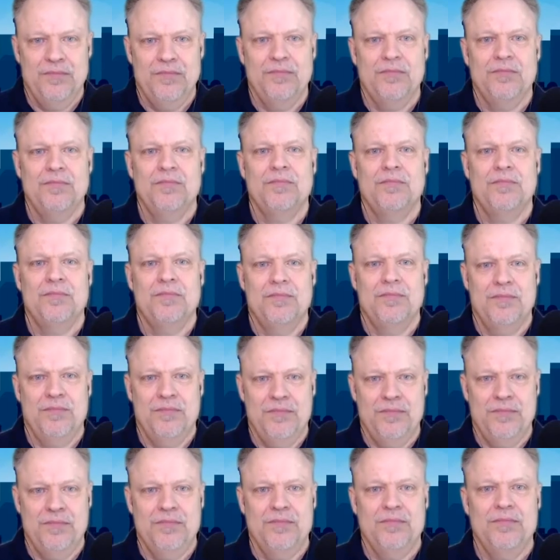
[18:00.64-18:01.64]

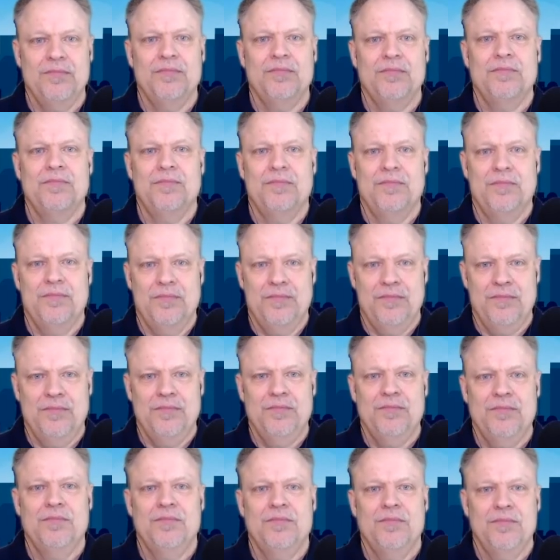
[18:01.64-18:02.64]

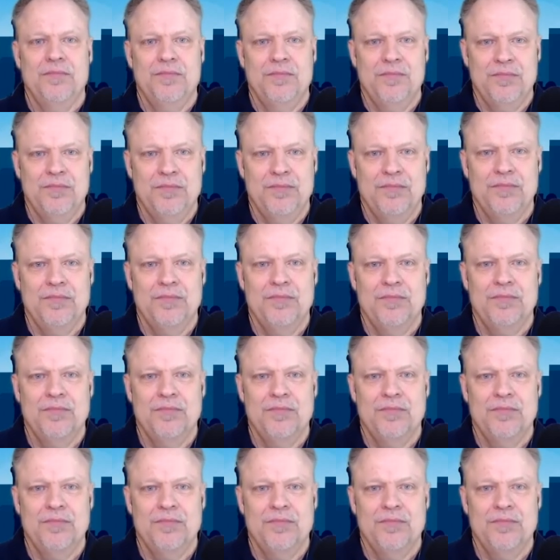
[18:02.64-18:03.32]
The person shown says nothing.